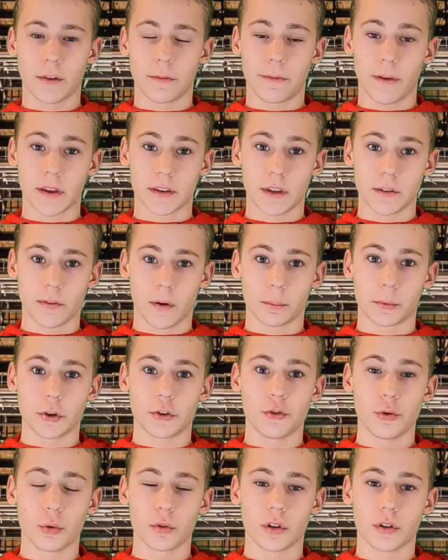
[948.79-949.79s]
effective up to
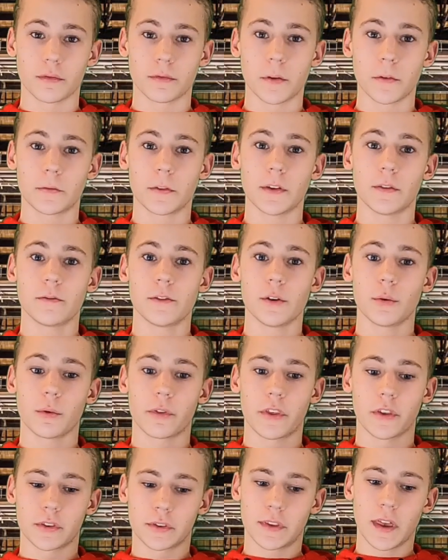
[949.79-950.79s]
250 feet
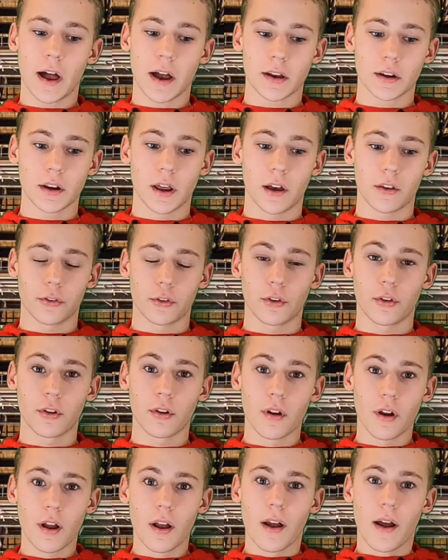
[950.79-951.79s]
with the stock
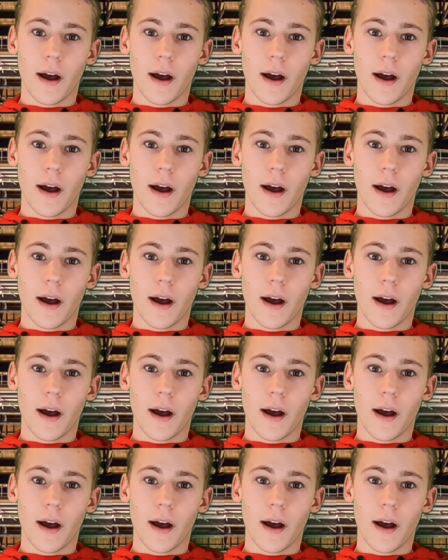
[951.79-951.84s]
nozzle.